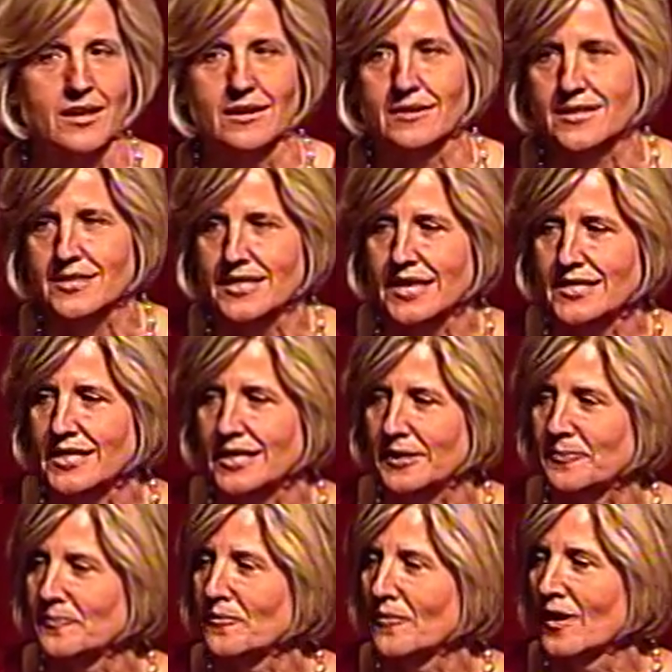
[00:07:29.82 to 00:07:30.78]

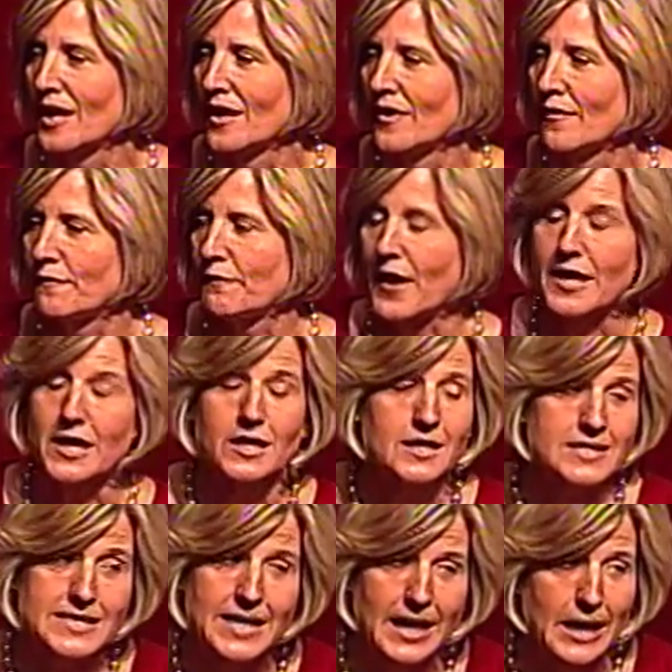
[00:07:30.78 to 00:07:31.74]
extending final
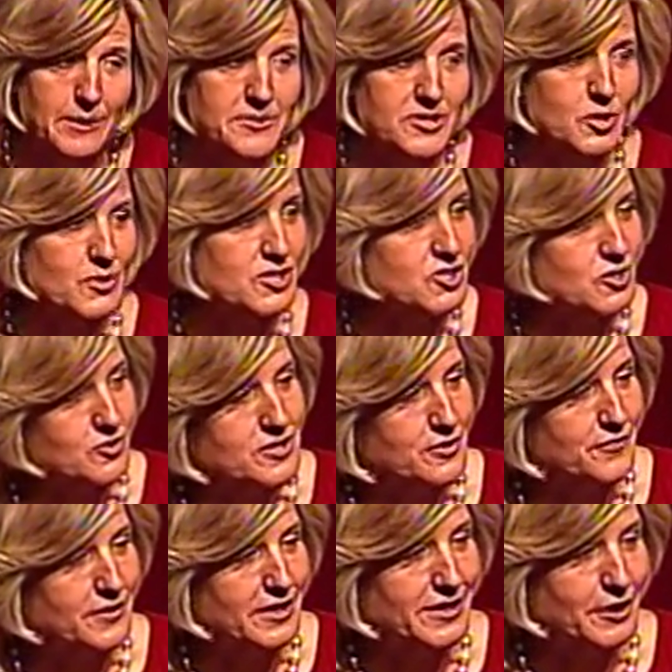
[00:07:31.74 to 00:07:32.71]
exams to his students at
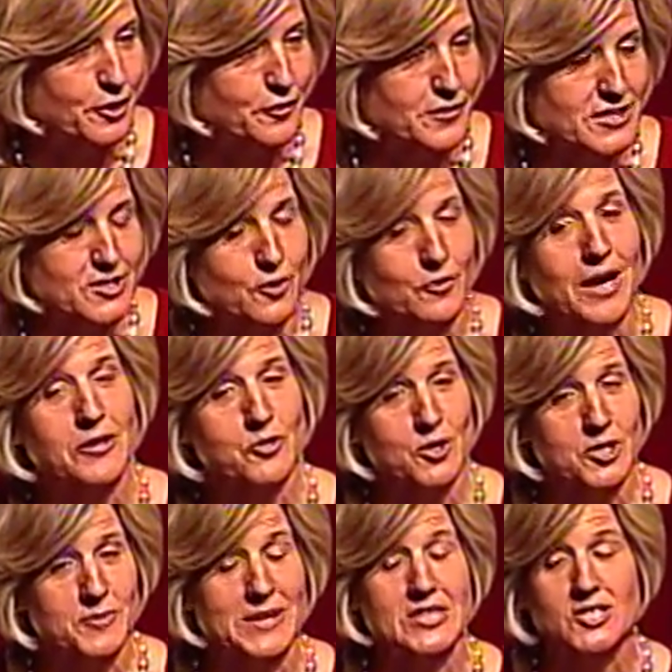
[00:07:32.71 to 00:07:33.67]
Villanova. So
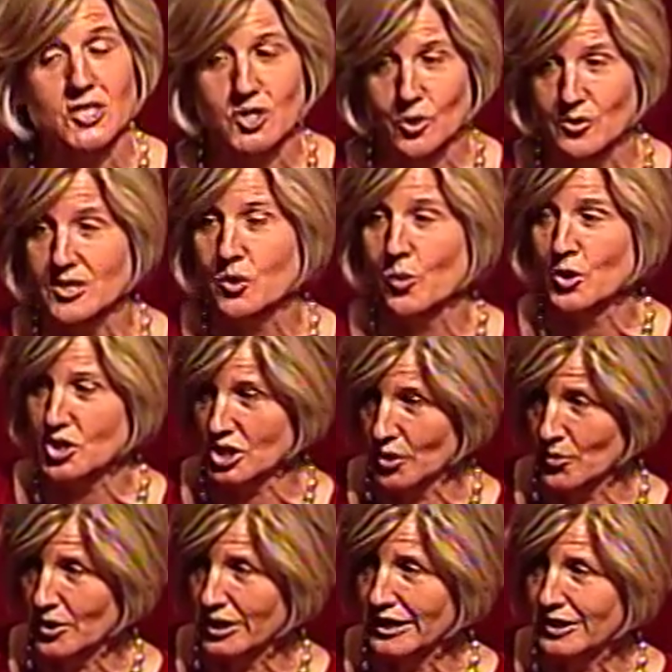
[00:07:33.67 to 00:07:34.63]
trust me, his students wish he
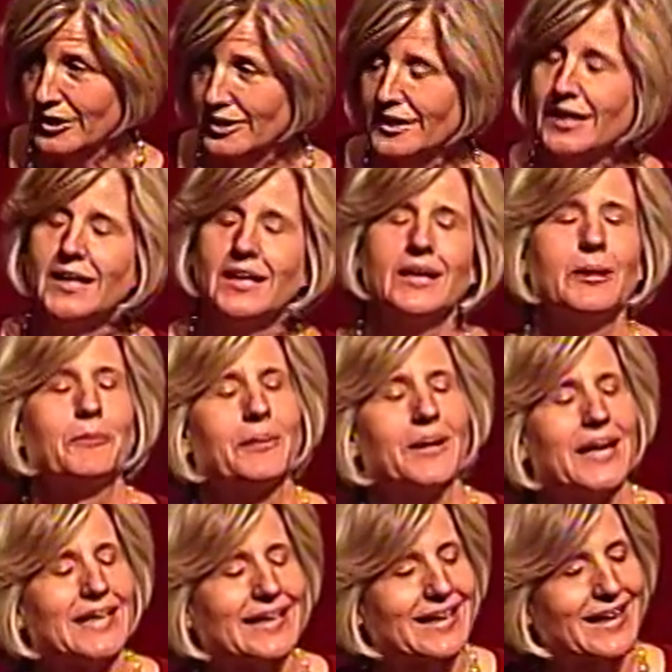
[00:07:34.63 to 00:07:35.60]
were here,
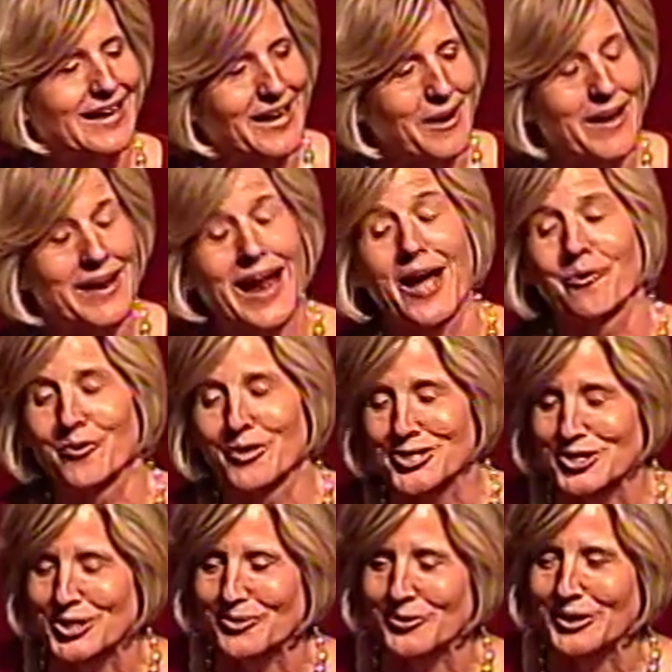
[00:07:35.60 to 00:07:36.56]
but and I wish
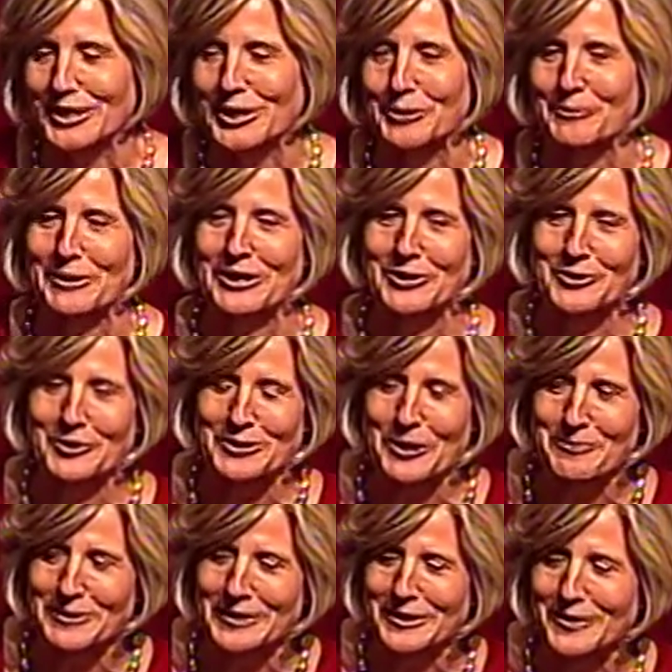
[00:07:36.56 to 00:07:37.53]
he were here, but he could not
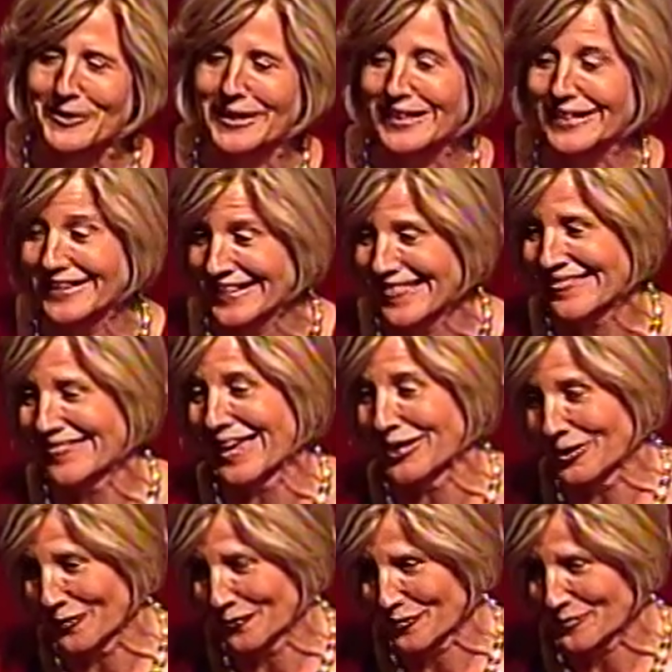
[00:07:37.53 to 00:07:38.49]
be here. Ellie, thank
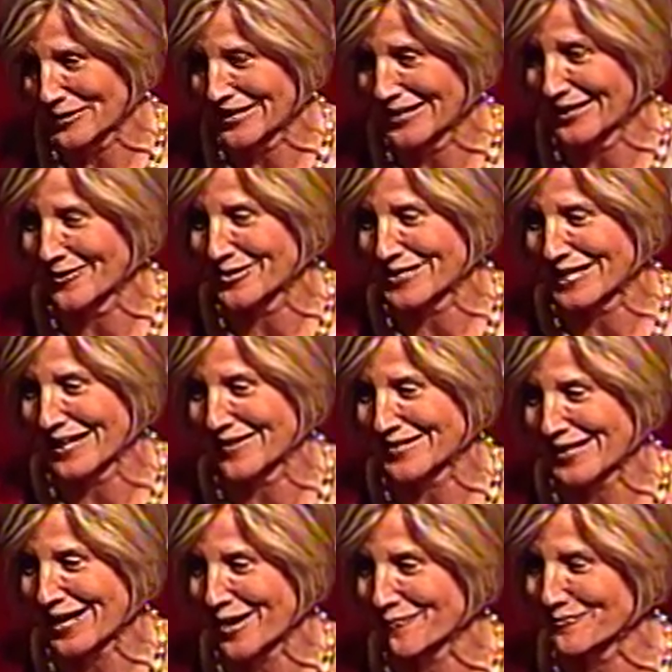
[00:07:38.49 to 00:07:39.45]
you for being here and taking the day
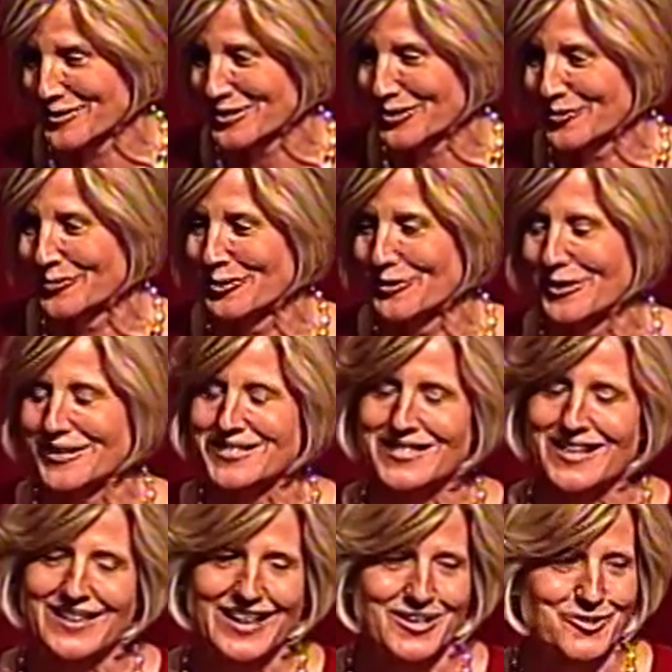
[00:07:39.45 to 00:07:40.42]
off from school. Our
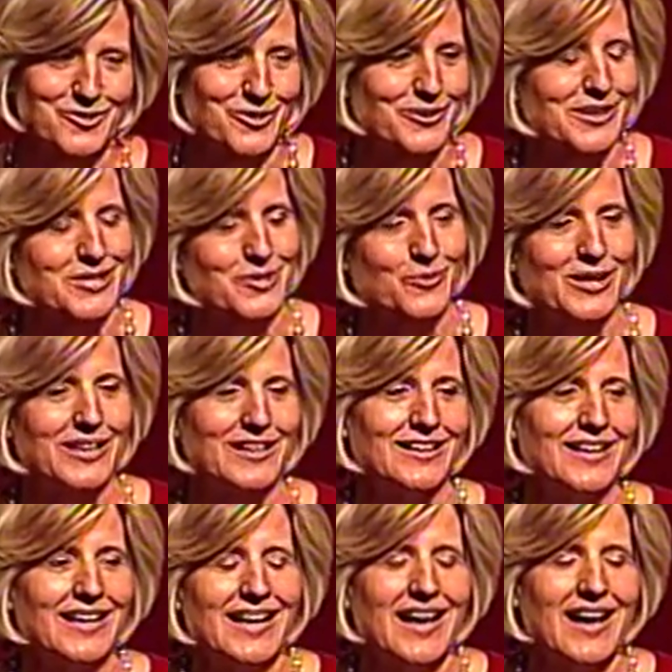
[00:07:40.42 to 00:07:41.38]
son Andrew as well.
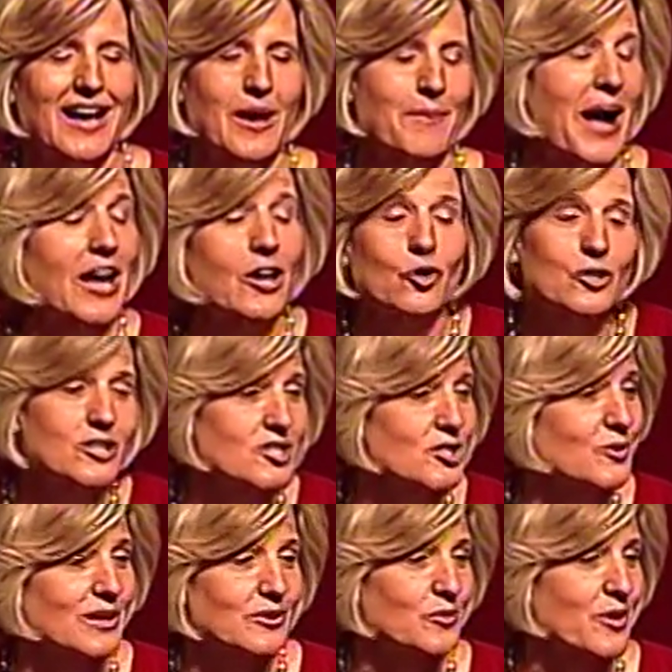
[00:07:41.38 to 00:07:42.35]
I couldn't
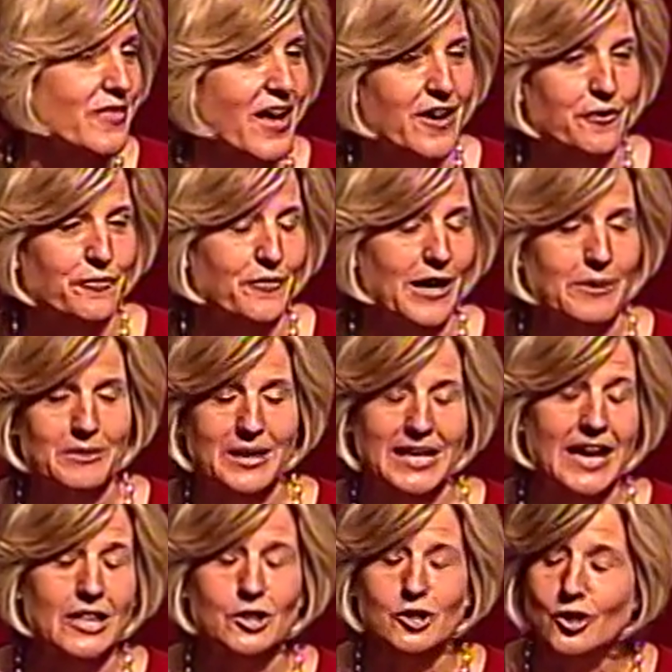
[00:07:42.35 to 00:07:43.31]
do it without a family, and
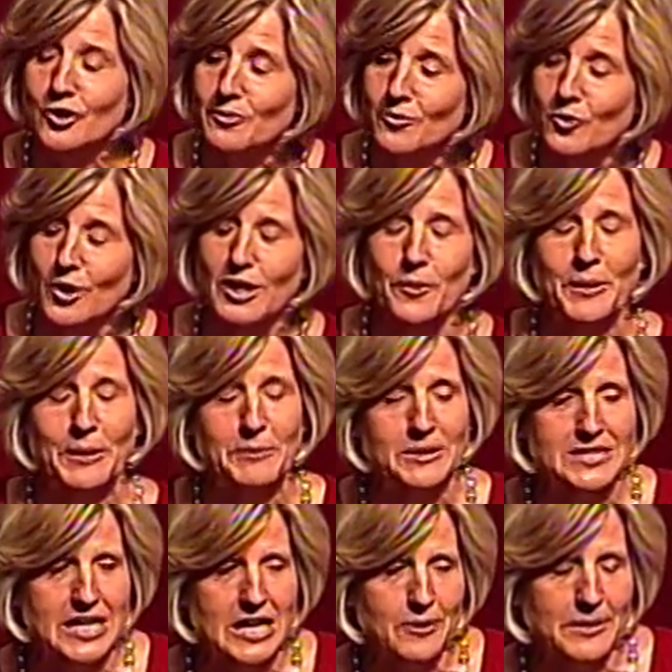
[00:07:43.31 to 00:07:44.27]
I learn more. You know, people
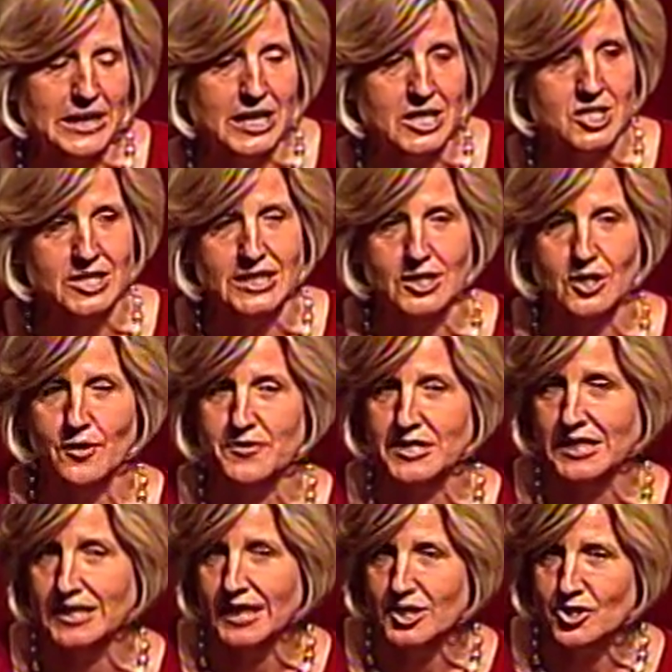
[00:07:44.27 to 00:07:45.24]
tell me, gosh, Lynn, you have
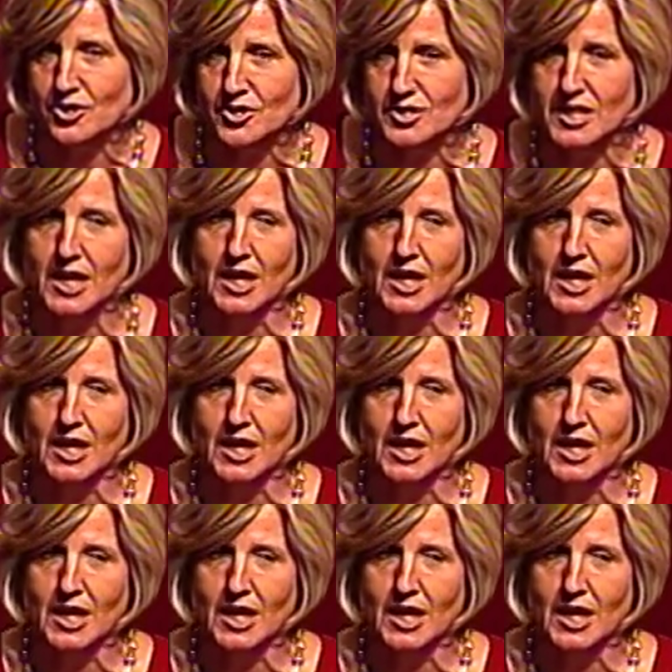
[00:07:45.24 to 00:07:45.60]
teenagers,